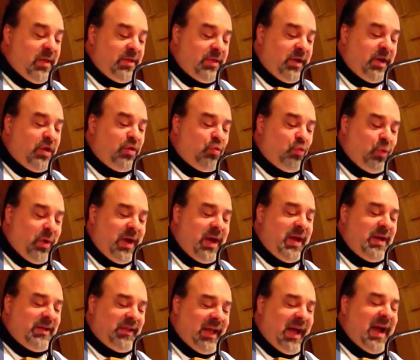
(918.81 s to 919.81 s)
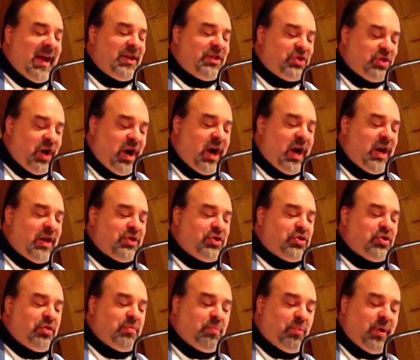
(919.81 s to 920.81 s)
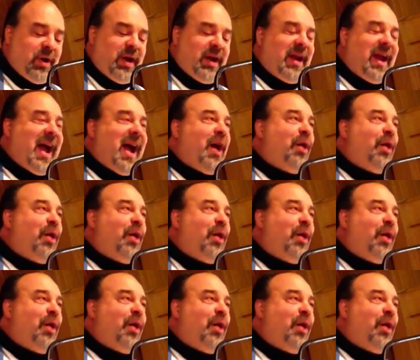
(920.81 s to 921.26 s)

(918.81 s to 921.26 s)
then we, like John, should bring